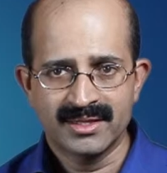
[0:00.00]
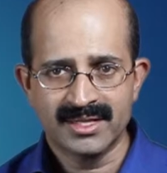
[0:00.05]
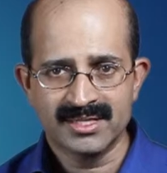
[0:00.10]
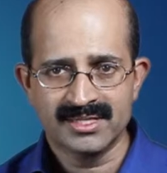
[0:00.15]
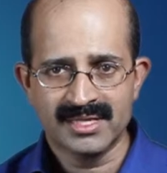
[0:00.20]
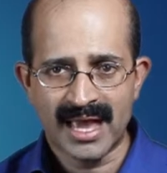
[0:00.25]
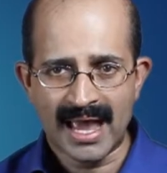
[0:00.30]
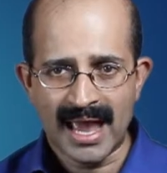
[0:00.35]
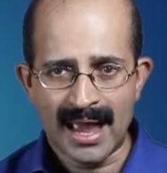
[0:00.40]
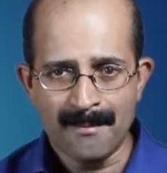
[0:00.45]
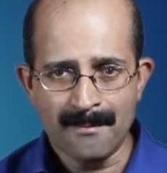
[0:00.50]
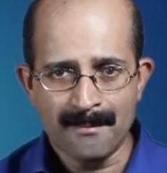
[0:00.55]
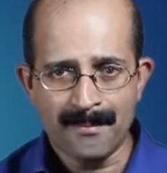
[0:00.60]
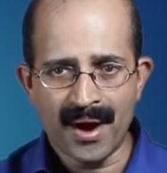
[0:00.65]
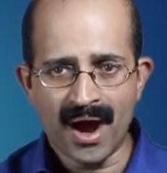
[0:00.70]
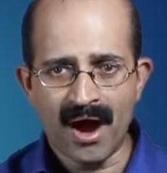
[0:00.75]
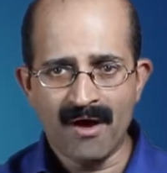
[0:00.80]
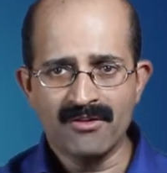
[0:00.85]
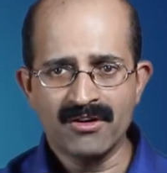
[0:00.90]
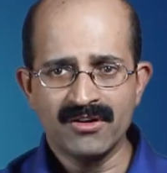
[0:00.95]
thus
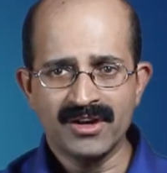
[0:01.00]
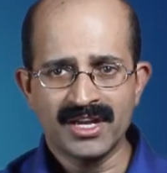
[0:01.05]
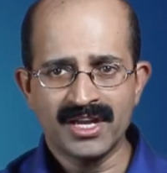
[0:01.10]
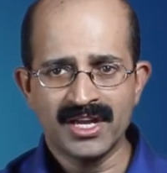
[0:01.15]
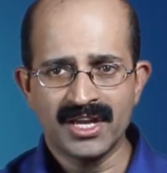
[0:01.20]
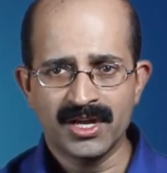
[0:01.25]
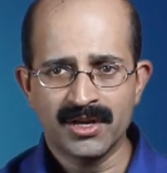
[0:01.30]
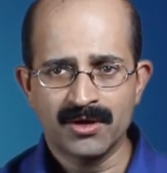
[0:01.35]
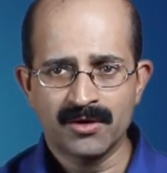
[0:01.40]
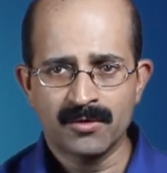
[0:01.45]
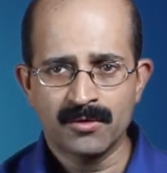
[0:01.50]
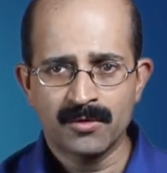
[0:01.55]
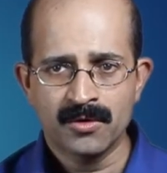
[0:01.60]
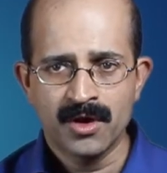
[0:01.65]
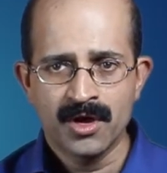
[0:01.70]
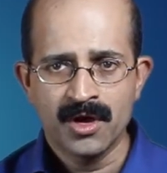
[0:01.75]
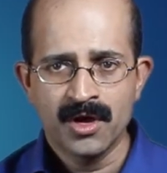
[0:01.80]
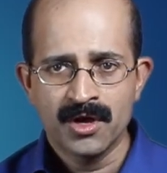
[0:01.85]
empowering you